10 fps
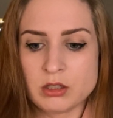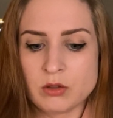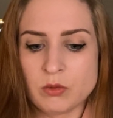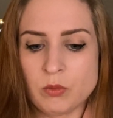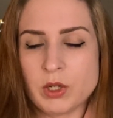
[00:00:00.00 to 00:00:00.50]

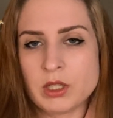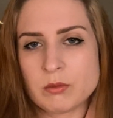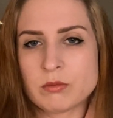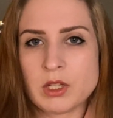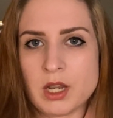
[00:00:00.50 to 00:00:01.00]

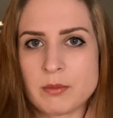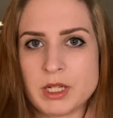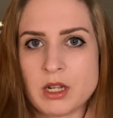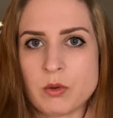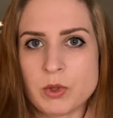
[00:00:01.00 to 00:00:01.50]

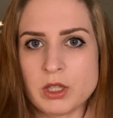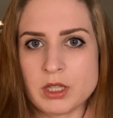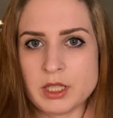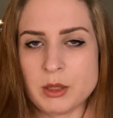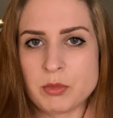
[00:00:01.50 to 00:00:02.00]
Not
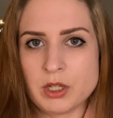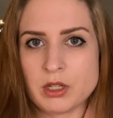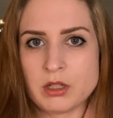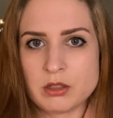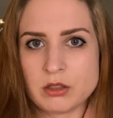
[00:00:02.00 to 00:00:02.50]
willingly,
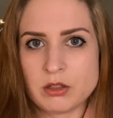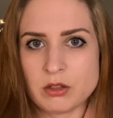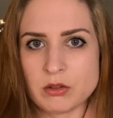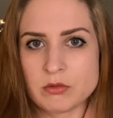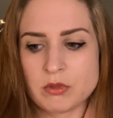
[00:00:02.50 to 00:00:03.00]
but,
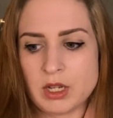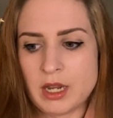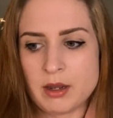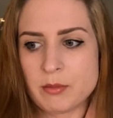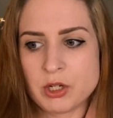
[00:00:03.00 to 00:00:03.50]

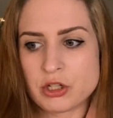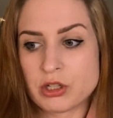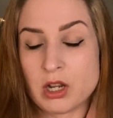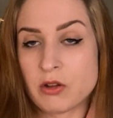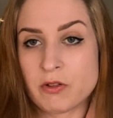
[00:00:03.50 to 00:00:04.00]
I'm not sure
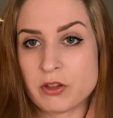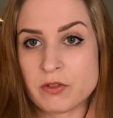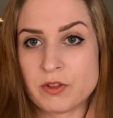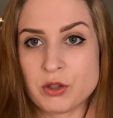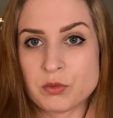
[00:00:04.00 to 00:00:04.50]
how far the
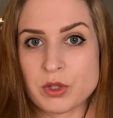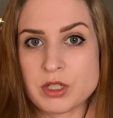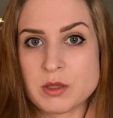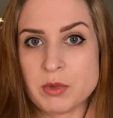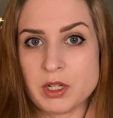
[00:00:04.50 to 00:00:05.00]
field was,
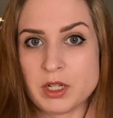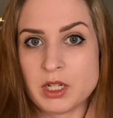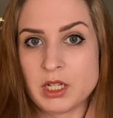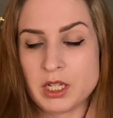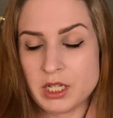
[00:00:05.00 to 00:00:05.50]
but
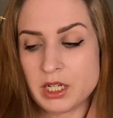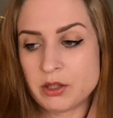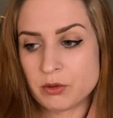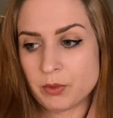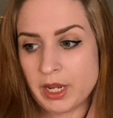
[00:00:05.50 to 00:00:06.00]
either
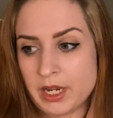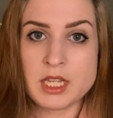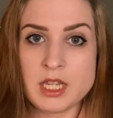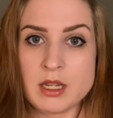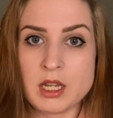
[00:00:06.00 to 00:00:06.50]
way,
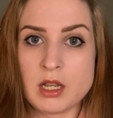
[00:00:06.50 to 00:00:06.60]
he